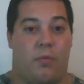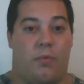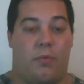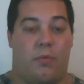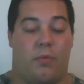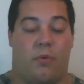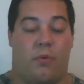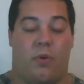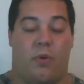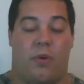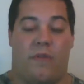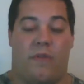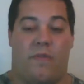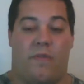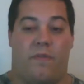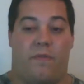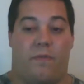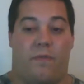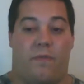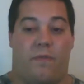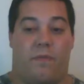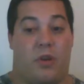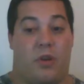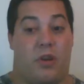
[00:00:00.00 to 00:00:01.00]
or
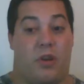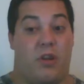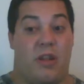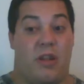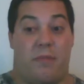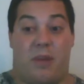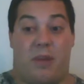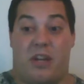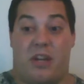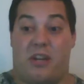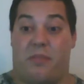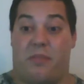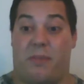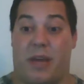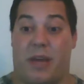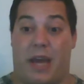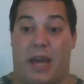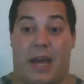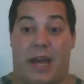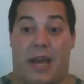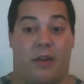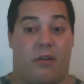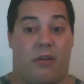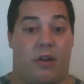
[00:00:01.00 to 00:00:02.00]
they might just be
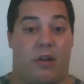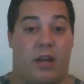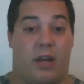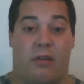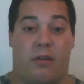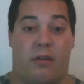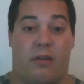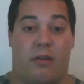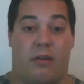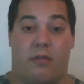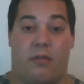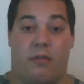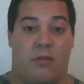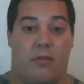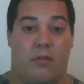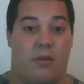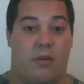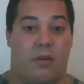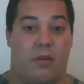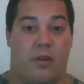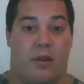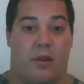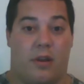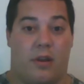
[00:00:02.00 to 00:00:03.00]
angry.
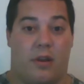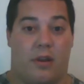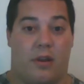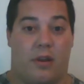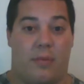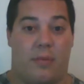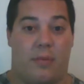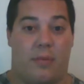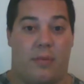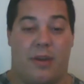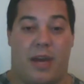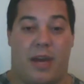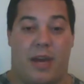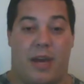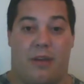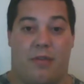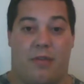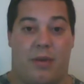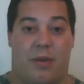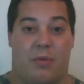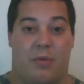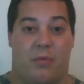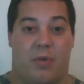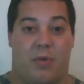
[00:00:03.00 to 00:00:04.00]
They might be
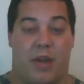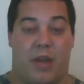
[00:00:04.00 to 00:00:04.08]
angry with what